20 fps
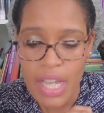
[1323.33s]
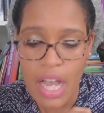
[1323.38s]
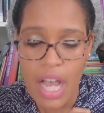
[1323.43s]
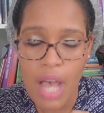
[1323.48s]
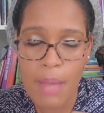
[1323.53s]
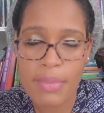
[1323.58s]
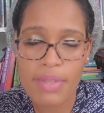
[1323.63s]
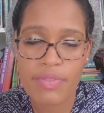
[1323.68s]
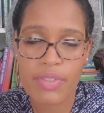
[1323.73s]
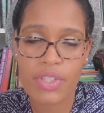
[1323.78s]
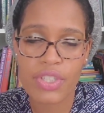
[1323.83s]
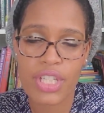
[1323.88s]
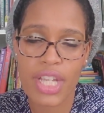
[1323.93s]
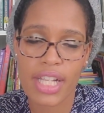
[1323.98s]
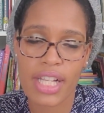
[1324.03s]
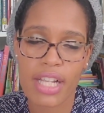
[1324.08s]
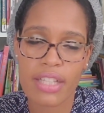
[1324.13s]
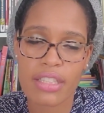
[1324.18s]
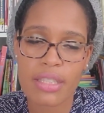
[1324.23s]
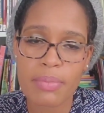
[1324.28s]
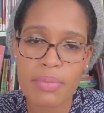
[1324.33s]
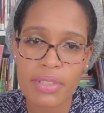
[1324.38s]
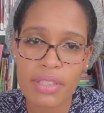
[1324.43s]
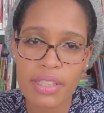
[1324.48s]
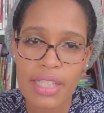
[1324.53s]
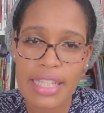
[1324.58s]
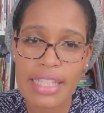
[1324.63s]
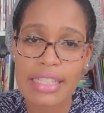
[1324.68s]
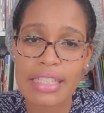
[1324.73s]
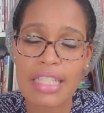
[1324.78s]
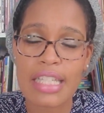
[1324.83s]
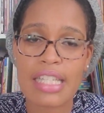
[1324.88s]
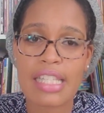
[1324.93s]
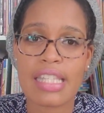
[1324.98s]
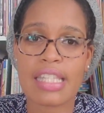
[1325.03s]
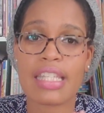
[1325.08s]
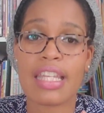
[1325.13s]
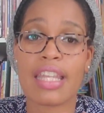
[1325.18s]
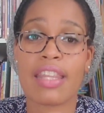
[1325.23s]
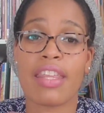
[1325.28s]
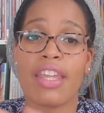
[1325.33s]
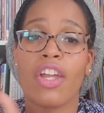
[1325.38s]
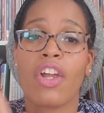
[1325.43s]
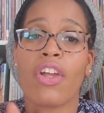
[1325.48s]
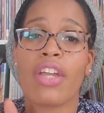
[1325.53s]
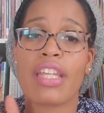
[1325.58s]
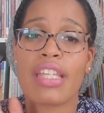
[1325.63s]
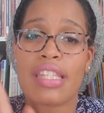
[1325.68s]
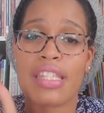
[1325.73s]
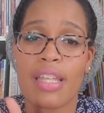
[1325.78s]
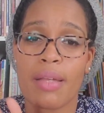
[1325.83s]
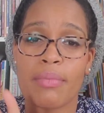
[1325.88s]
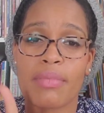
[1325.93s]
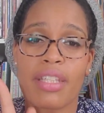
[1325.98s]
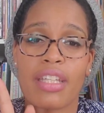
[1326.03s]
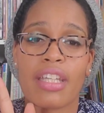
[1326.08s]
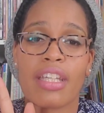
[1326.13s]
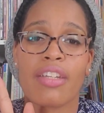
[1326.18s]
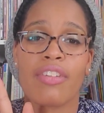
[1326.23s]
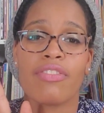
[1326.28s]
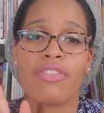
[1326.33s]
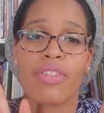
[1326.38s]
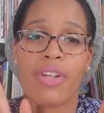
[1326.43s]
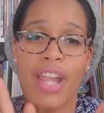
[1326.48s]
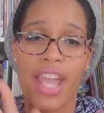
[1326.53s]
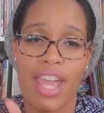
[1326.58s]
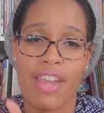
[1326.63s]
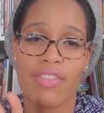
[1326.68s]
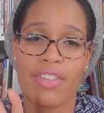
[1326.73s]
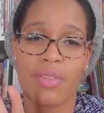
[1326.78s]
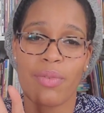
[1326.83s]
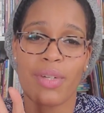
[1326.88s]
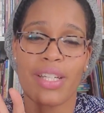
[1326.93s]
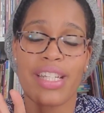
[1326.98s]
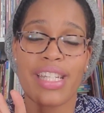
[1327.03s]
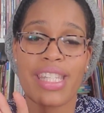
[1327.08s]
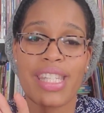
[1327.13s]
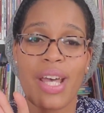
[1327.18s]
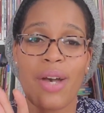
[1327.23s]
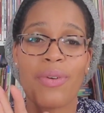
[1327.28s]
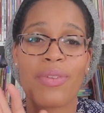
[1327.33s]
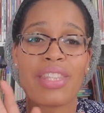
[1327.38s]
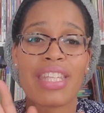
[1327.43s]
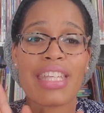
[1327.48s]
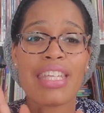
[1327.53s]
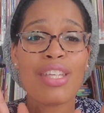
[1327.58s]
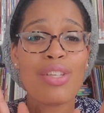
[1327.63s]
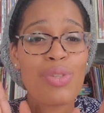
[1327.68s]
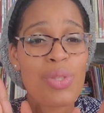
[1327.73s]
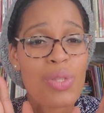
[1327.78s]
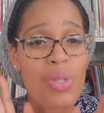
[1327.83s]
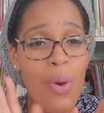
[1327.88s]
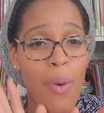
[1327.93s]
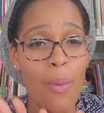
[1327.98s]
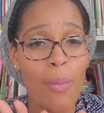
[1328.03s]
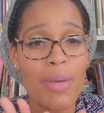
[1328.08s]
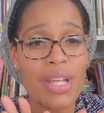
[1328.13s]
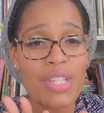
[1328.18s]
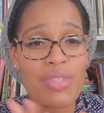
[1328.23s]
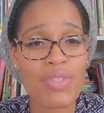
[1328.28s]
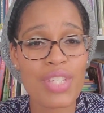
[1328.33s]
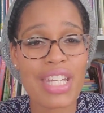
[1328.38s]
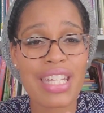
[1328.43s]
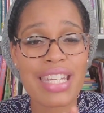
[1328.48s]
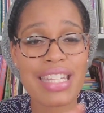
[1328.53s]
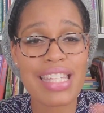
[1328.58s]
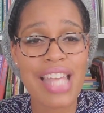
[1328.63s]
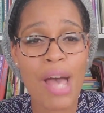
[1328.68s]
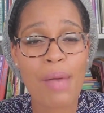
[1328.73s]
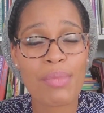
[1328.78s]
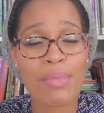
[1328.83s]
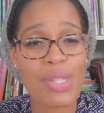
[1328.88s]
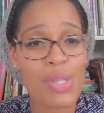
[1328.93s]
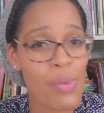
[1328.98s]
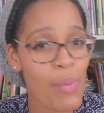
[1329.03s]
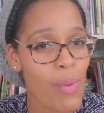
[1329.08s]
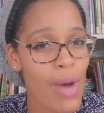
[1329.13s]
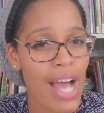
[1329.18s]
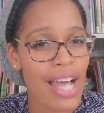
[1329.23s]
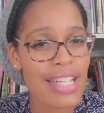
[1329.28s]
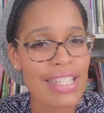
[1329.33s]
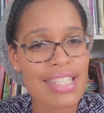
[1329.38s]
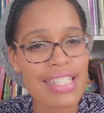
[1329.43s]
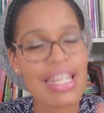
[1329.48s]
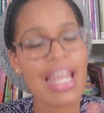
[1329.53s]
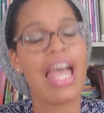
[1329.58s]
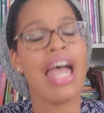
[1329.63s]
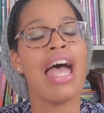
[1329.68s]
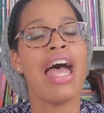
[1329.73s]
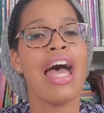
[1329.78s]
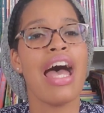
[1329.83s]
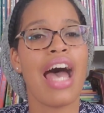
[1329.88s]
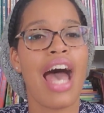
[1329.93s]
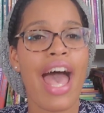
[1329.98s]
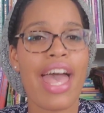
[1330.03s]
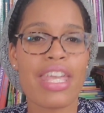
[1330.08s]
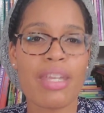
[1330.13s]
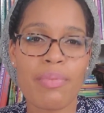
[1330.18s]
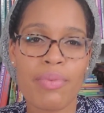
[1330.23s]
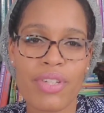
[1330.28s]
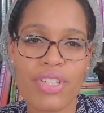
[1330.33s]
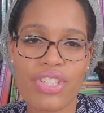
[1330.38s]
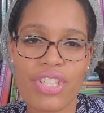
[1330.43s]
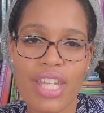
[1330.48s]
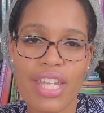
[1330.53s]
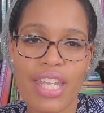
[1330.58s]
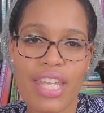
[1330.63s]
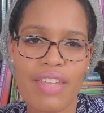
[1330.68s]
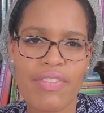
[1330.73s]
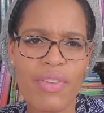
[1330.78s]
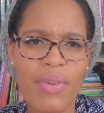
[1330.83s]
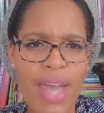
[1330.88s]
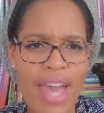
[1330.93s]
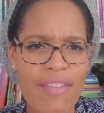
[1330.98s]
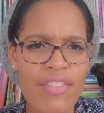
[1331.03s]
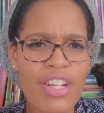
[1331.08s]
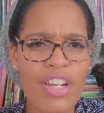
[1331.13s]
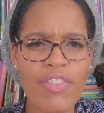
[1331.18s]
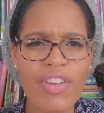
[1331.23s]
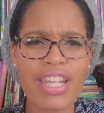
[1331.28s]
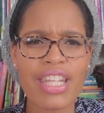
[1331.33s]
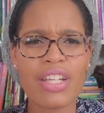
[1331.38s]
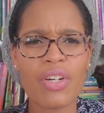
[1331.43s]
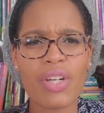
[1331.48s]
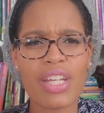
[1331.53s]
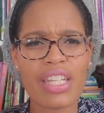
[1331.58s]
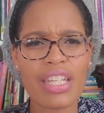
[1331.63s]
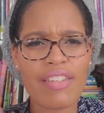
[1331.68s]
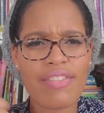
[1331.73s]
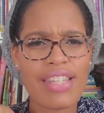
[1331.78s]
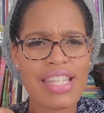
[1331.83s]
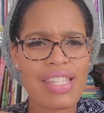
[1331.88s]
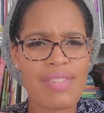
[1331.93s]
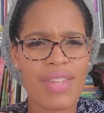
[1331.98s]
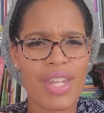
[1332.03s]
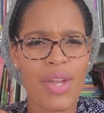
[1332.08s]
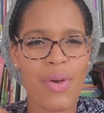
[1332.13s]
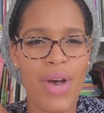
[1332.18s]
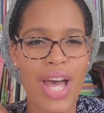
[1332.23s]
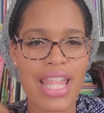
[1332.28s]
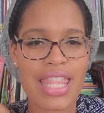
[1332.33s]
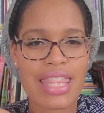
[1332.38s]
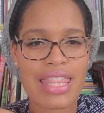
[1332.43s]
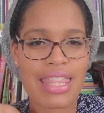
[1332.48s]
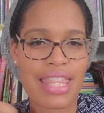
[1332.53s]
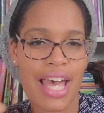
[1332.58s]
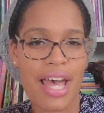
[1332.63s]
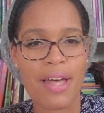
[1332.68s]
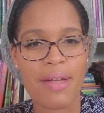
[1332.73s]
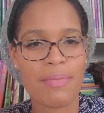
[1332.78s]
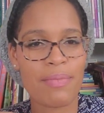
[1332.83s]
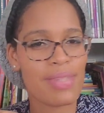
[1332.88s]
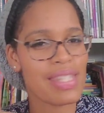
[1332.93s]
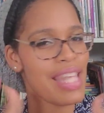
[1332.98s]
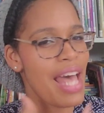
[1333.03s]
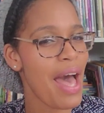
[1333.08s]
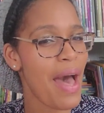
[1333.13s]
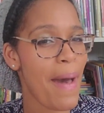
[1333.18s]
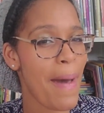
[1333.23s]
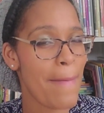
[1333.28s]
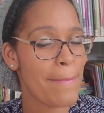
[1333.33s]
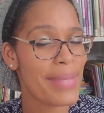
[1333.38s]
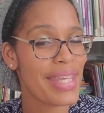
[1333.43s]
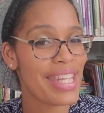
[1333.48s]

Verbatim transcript: Um, if you check out the playlist, there is something for everyone. So thank you so much for taking the time to watch. I appreciate it. If you haven't already, go ahead and give this video a thumbs up.